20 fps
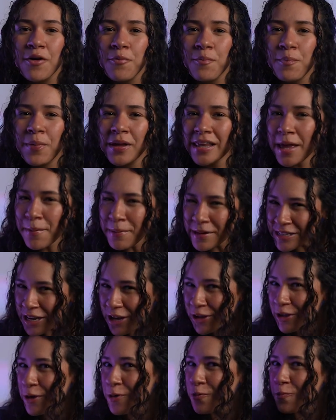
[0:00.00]
But let me tell
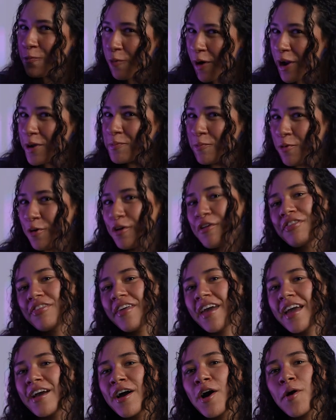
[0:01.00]
you one more
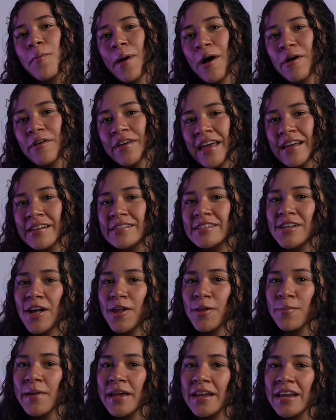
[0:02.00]
thing about King
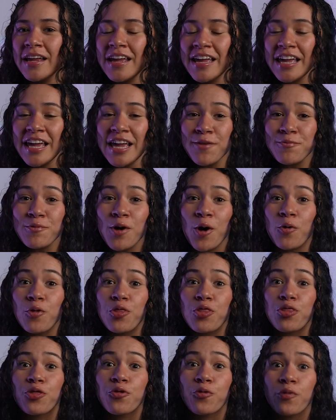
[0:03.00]
Solomon. He wrote
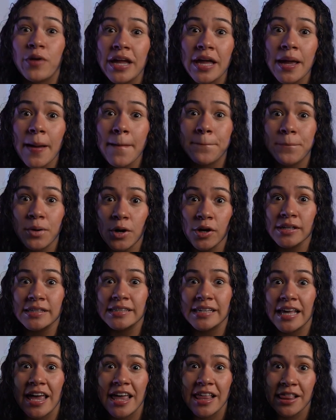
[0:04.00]
3 books
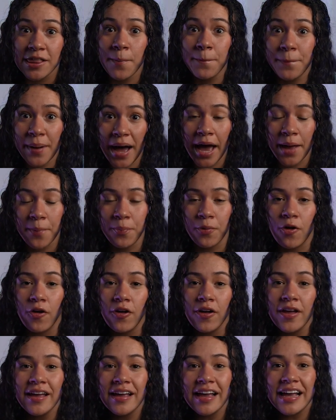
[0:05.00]
in the Bible.
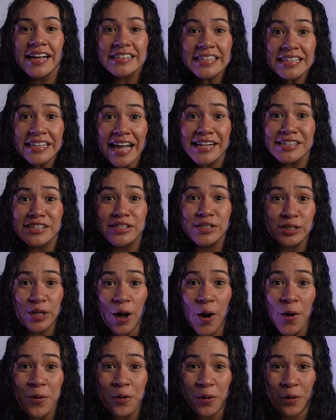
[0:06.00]
Isn't that
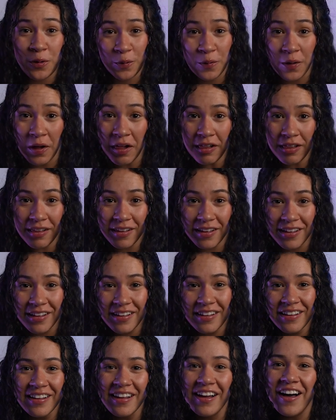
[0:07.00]
so cool?
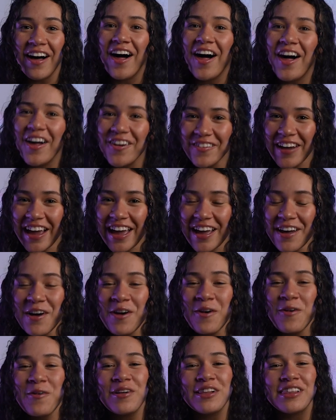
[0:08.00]
All right,
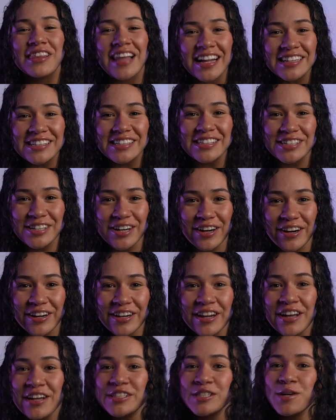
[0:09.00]
well, let's
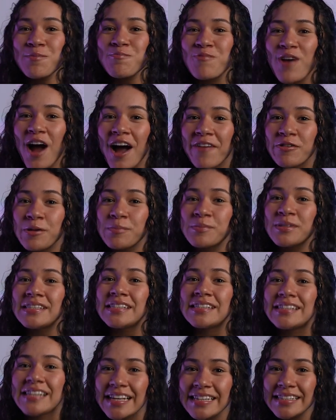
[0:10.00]
turn to Proverbs
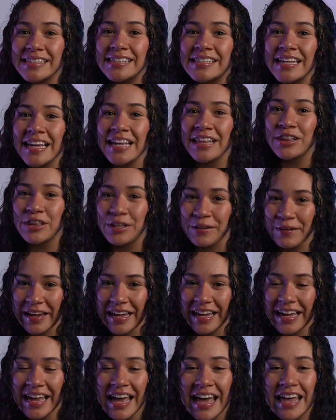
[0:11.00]
16:3.